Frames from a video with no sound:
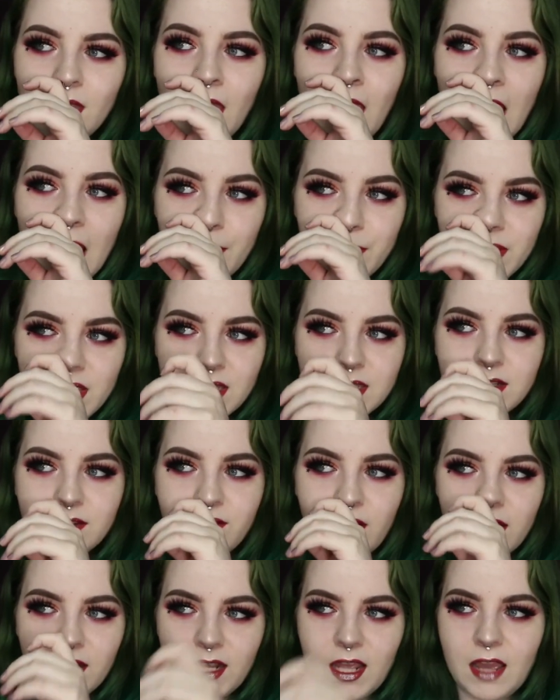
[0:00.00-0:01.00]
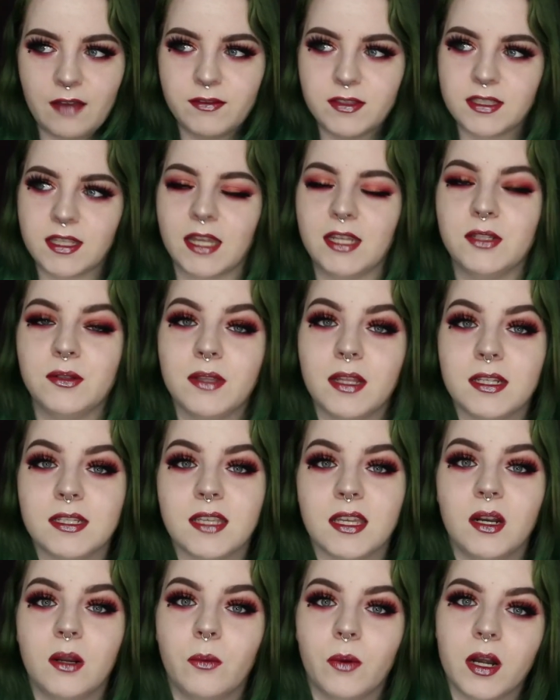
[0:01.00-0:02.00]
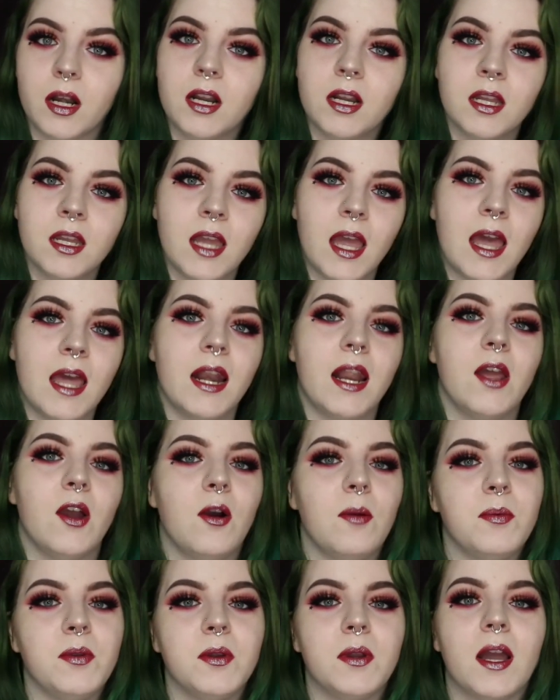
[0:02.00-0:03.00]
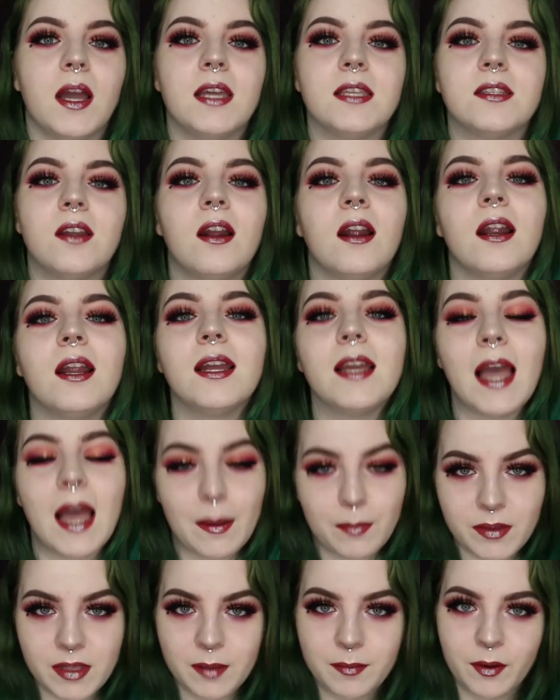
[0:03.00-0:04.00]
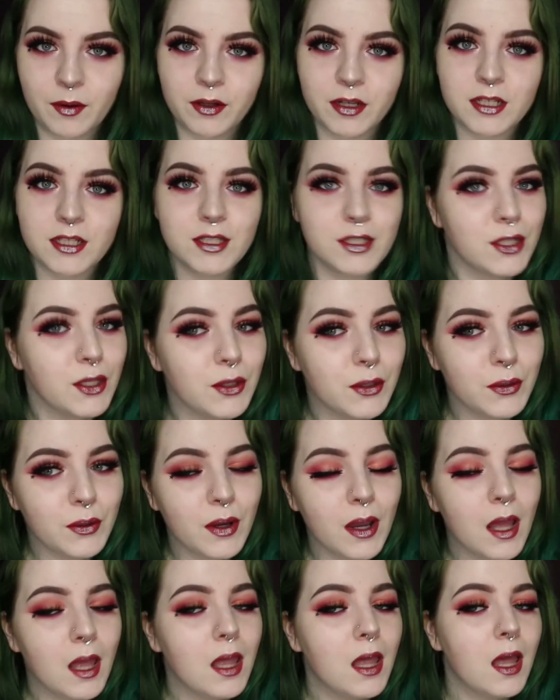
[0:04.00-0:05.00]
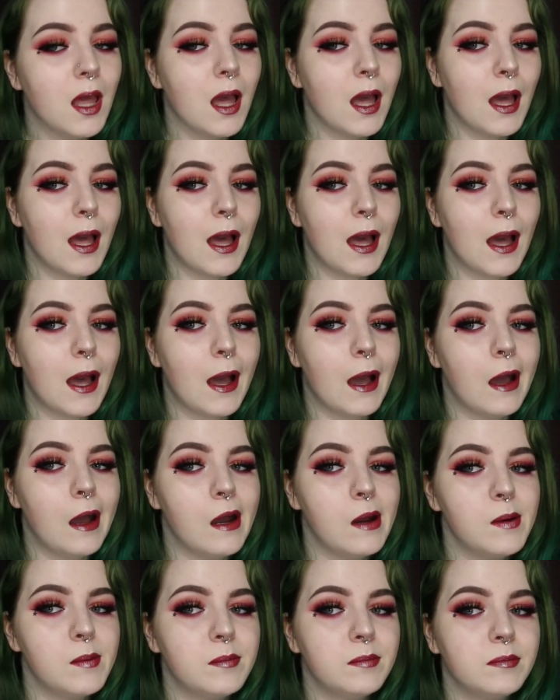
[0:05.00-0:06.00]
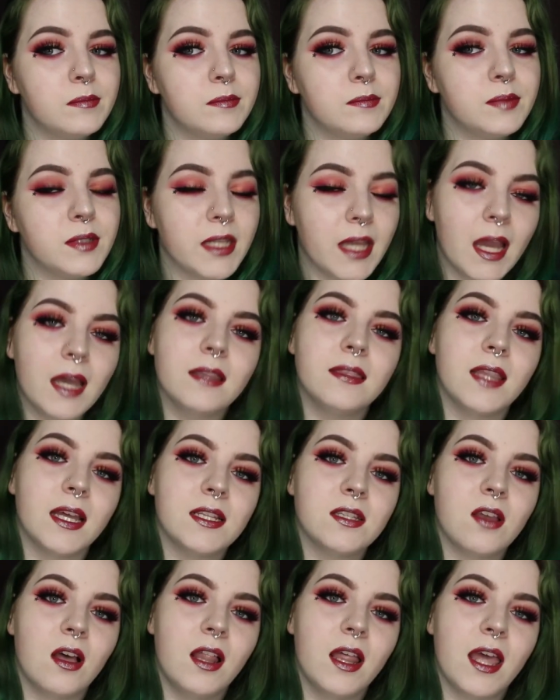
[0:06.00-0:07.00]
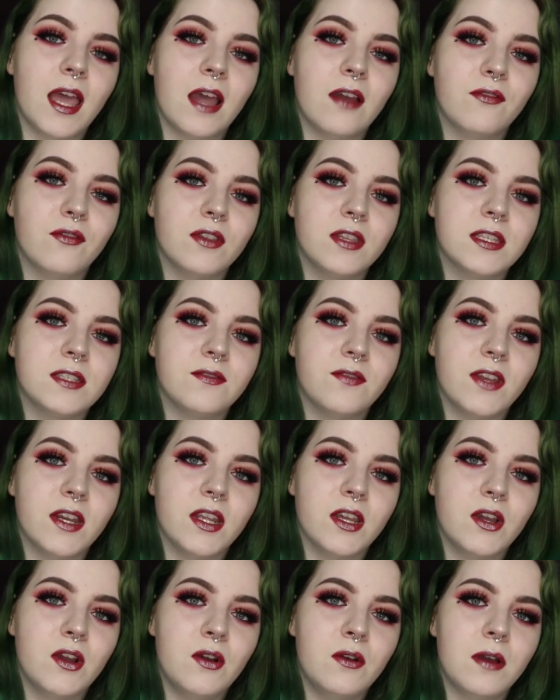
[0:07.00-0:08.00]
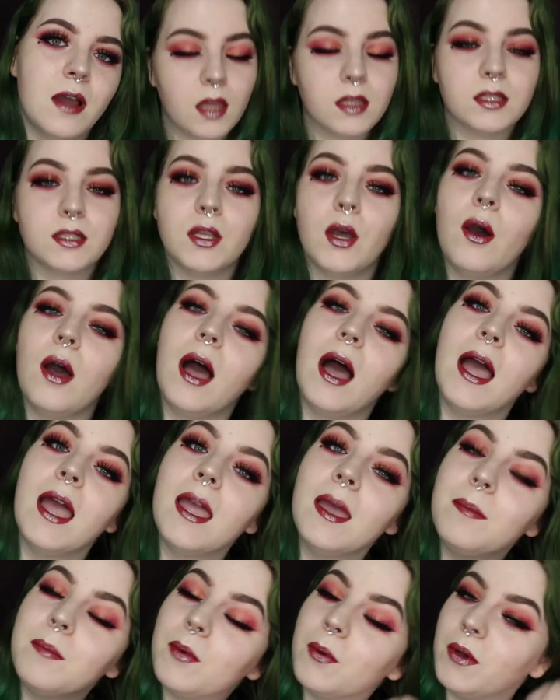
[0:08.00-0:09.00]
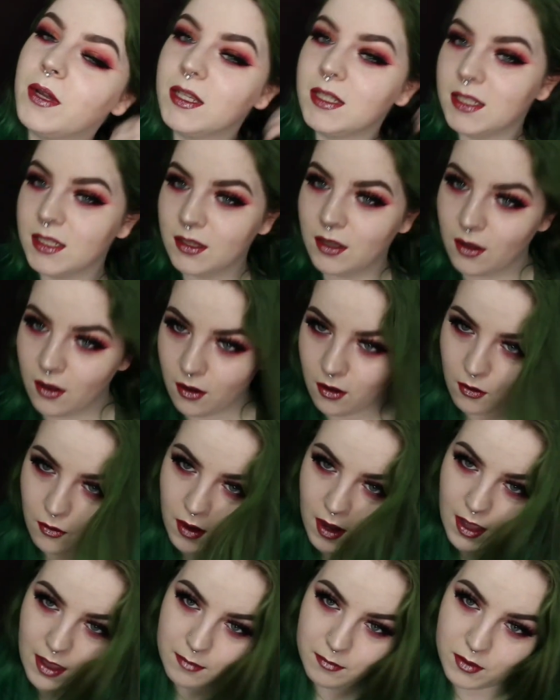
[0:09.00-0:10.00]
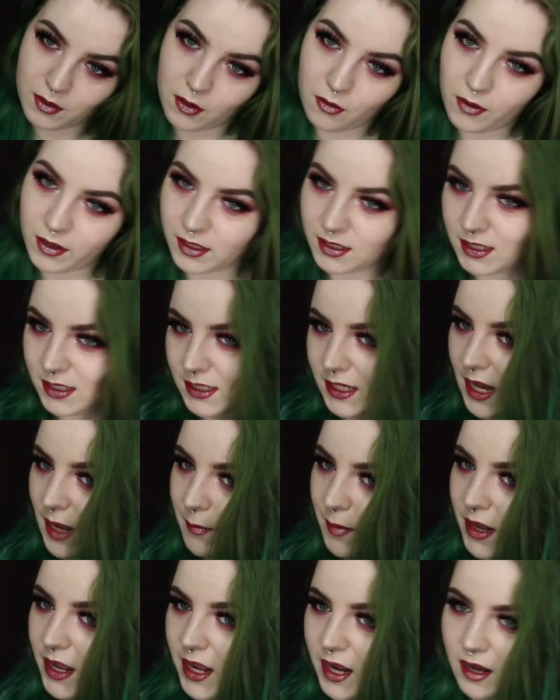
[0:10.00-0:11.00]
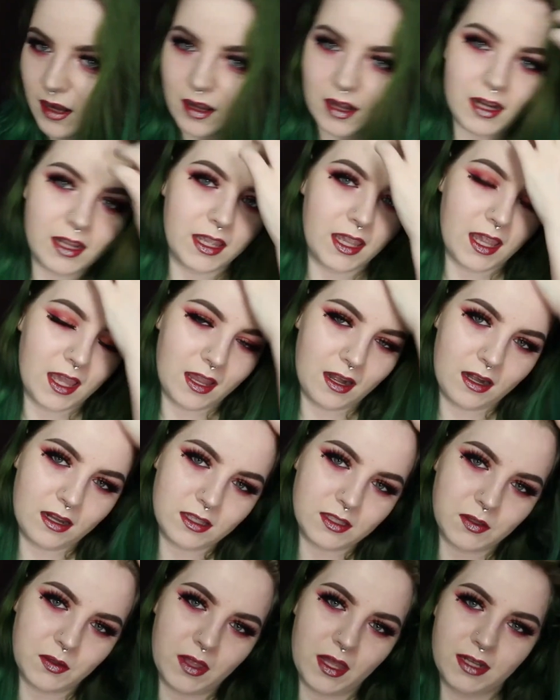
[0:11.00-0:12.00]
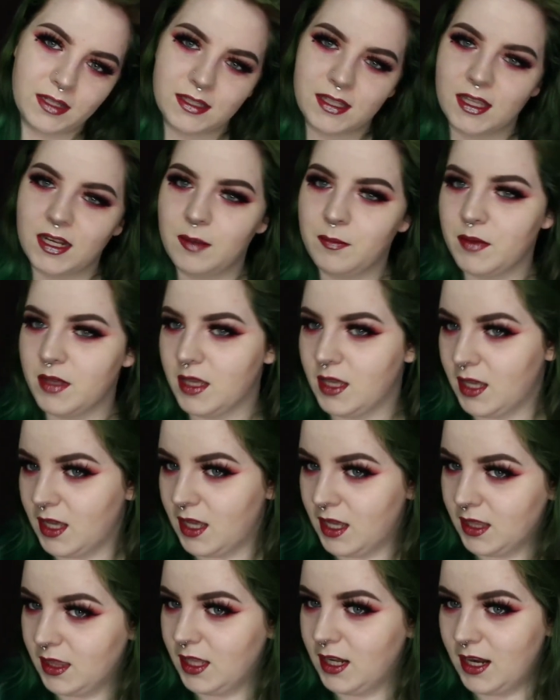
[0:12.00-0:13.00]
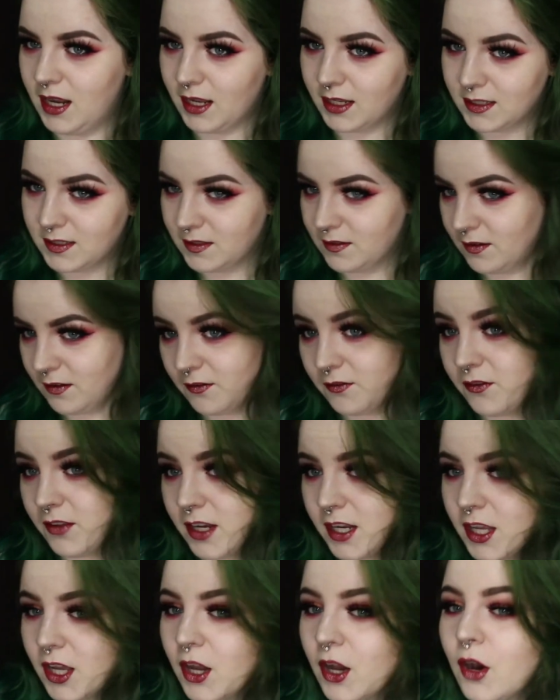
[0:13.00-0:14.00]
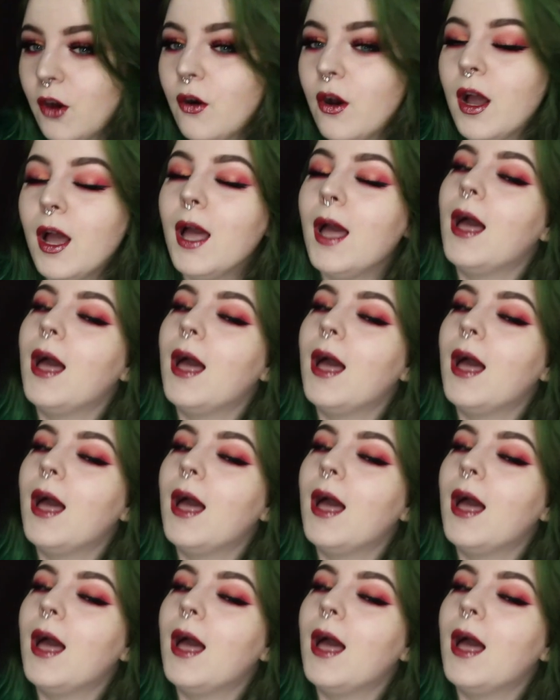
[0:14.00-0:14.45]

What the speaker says: happy to finally have a schedule that's going to work, and I hope you guys are happy about it too. But yeah, that's all I have for this video. So I am going to go. I'm going to dye my hair again, so that's going to be in the next video.